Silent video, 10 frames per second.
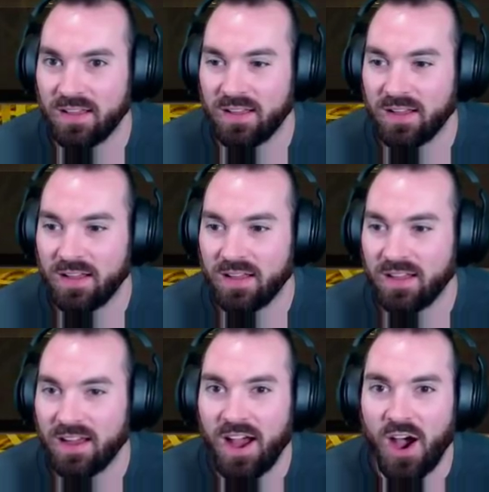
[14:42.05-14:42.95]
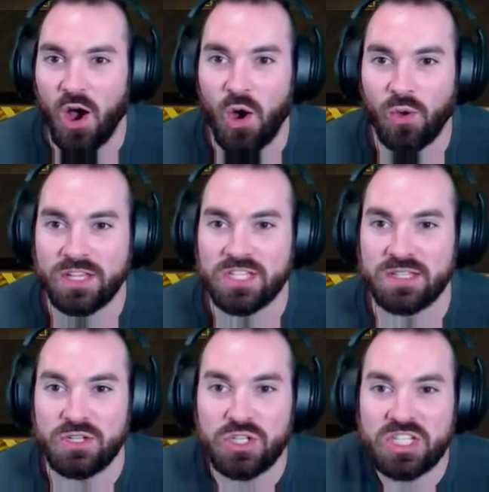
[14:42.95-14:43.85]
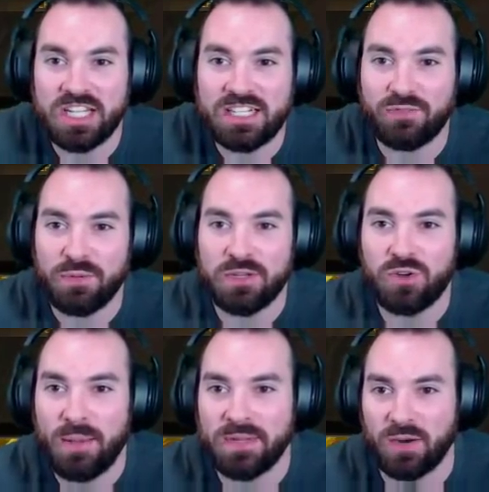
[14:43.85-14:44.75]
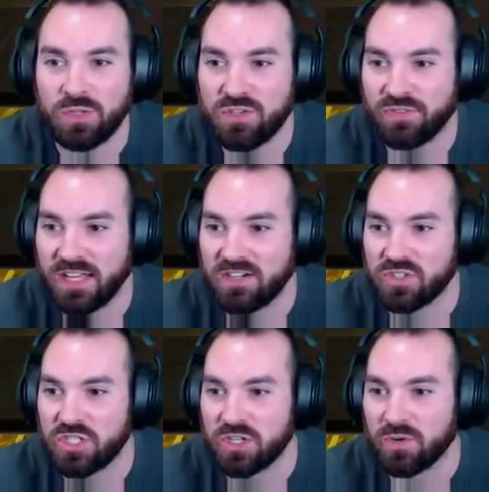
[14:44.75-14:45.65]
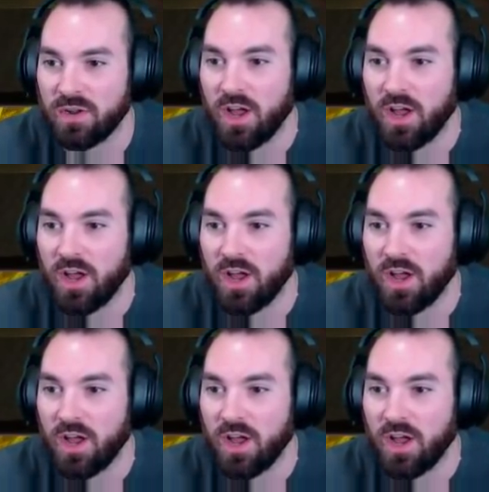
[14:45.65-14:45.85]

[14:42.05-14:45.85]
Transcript: Yeah, you are. Oh, this is. You just select it from the drop down. What's flares do?